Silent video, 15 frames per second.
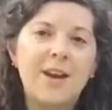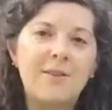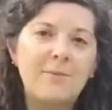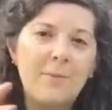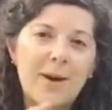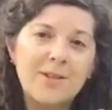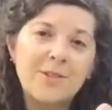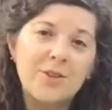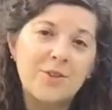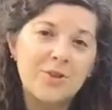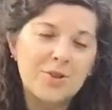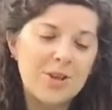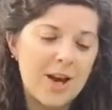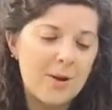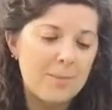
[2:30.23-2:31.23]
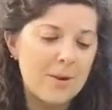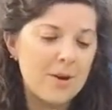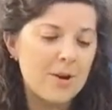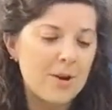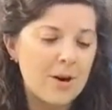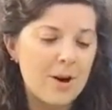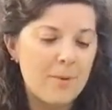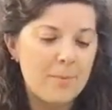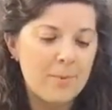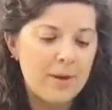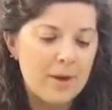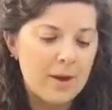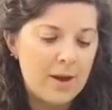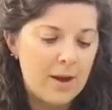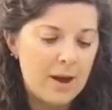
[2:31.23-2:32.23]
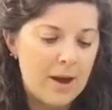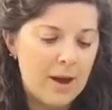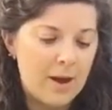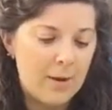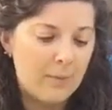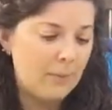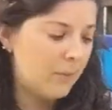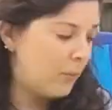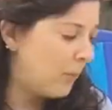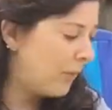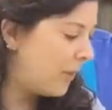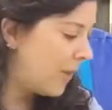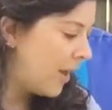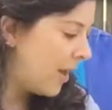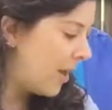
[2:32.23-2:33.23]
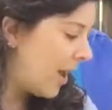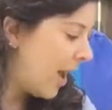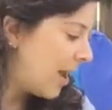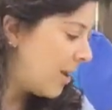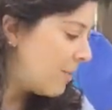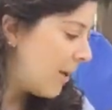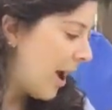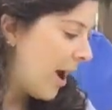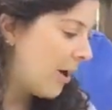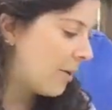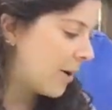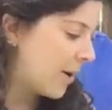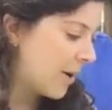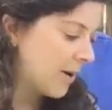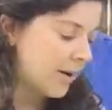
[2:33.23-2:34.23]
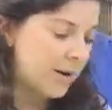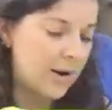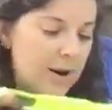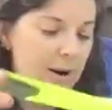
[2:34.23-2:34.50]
of messenger type in Europe with the Eddie Bauer.